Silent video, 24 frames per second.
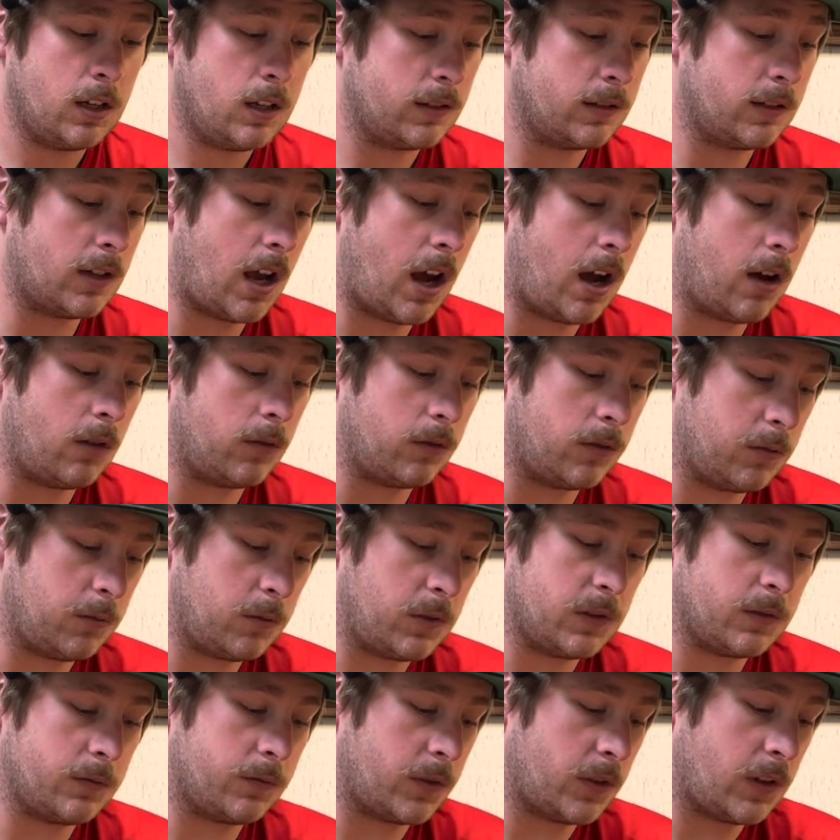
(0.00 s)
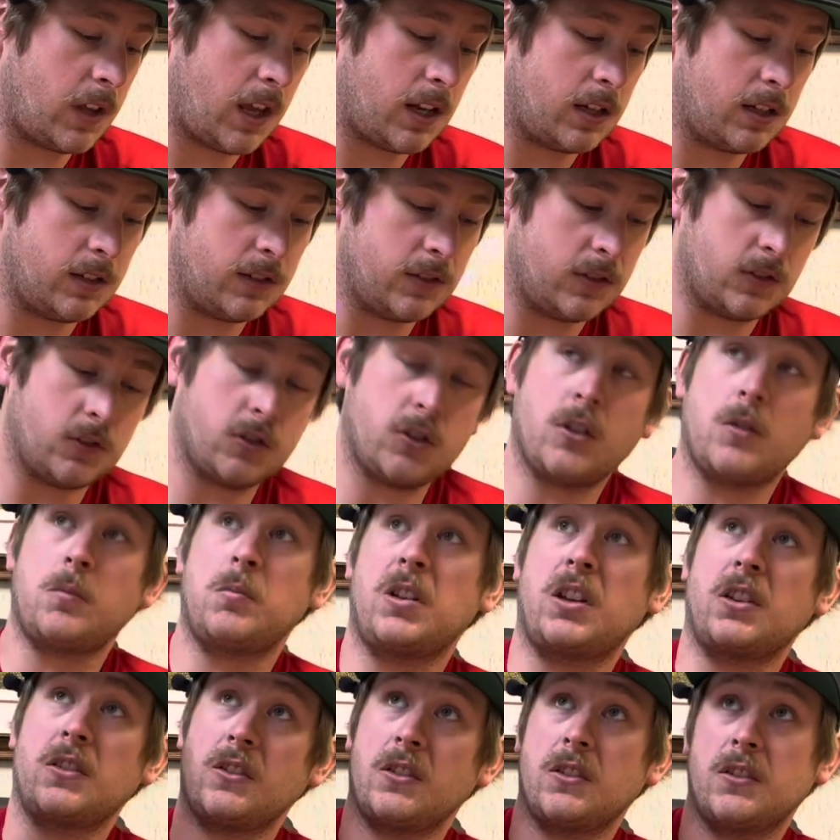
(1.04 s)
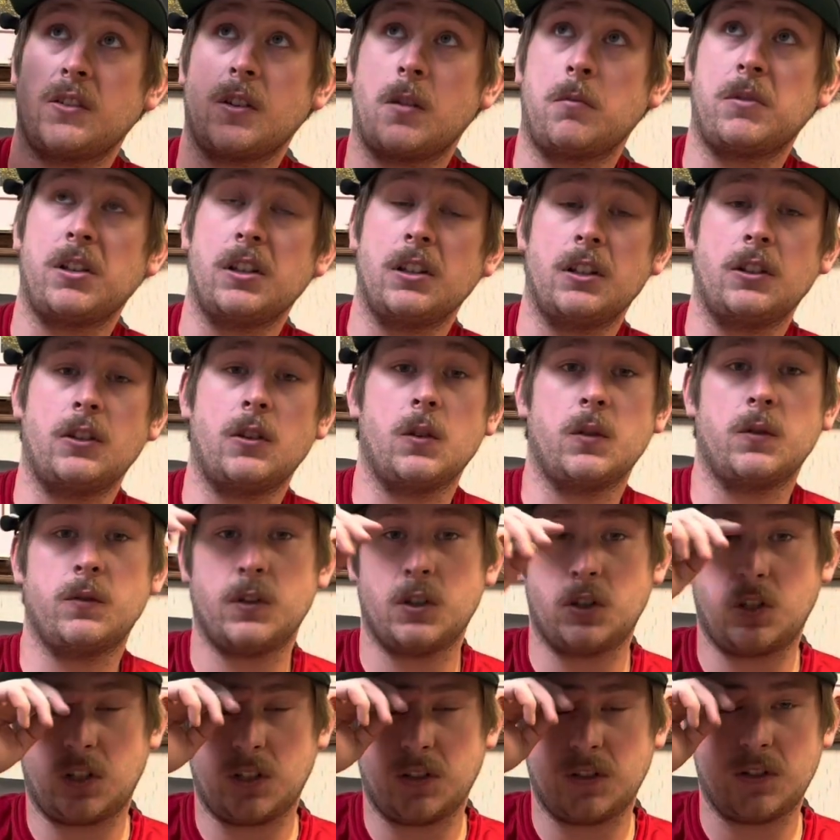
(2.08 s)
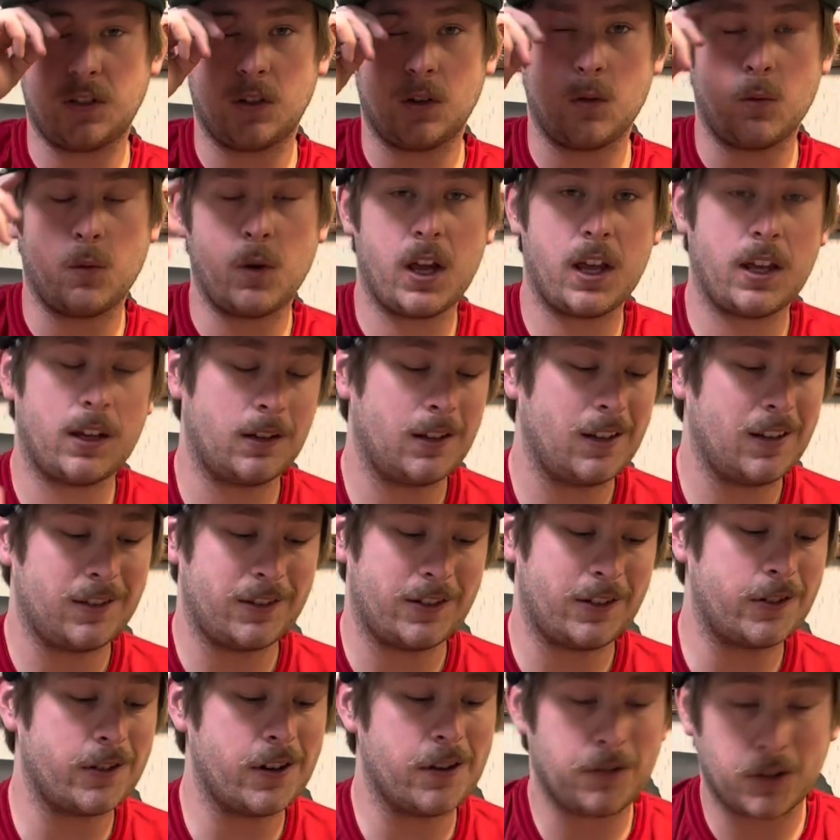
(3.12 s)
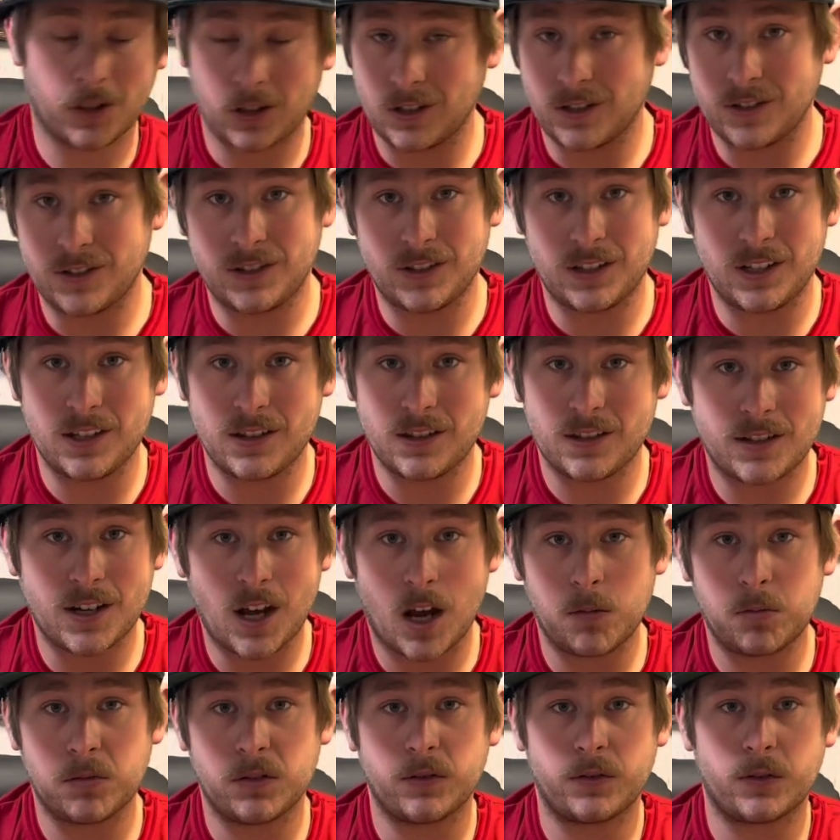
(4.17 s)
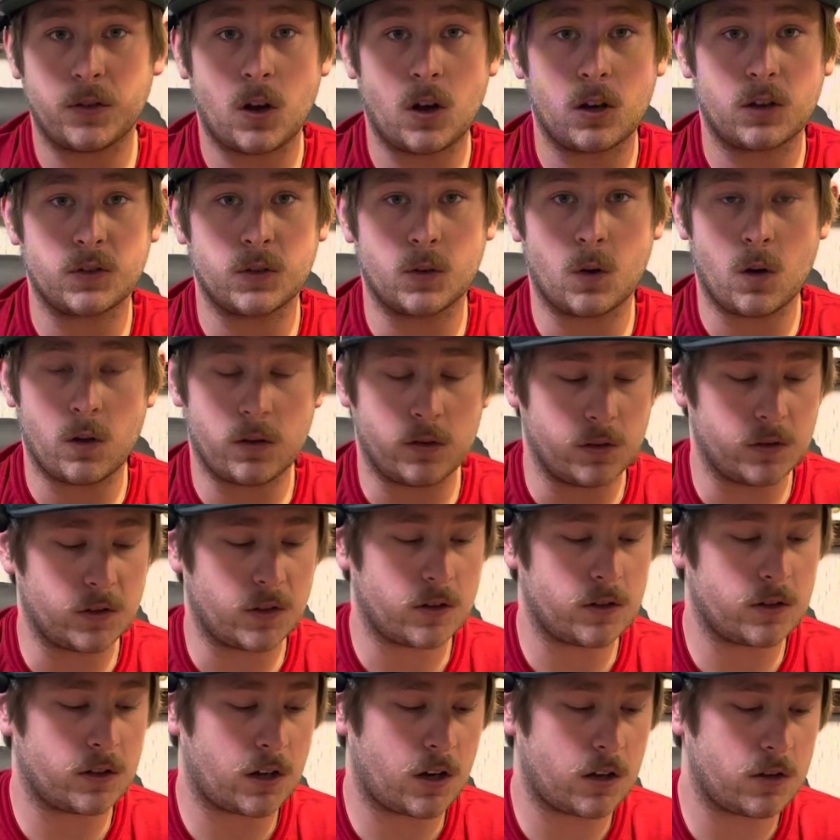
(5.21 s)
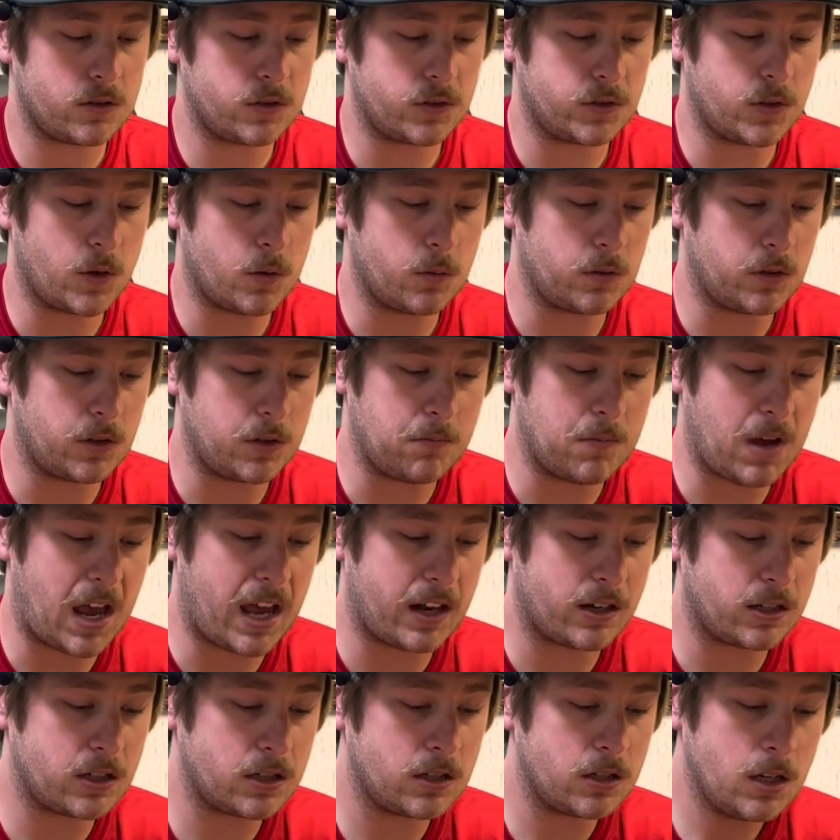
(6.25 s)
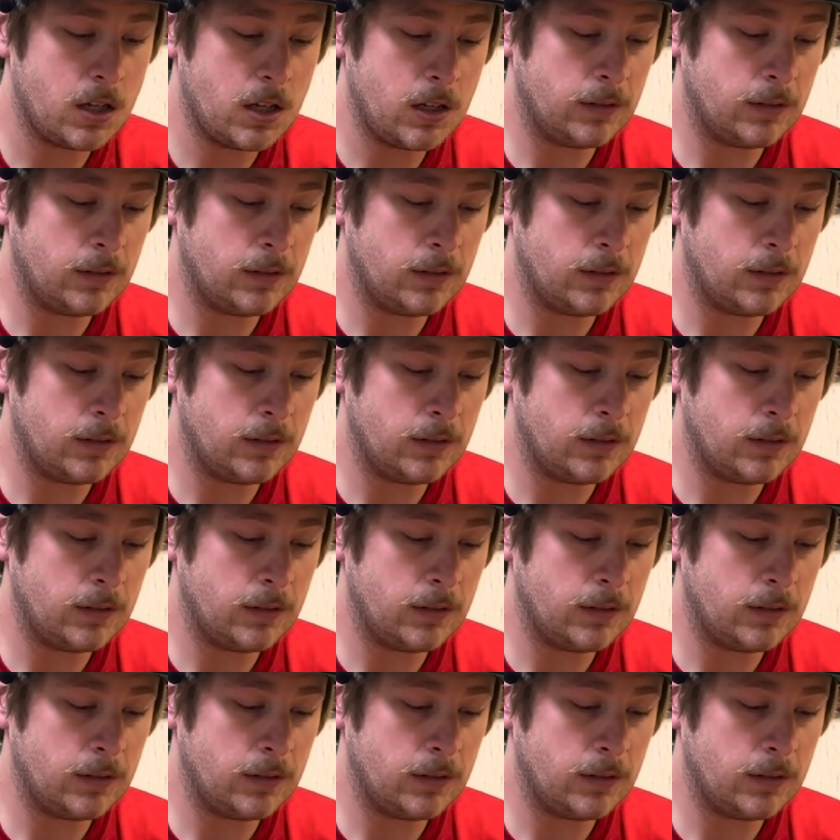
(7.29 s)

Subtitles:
Now, the reason for that is just because it's something that those fish can silhouette. They're never going to see the top of the frog, so all those other colors don't really matter.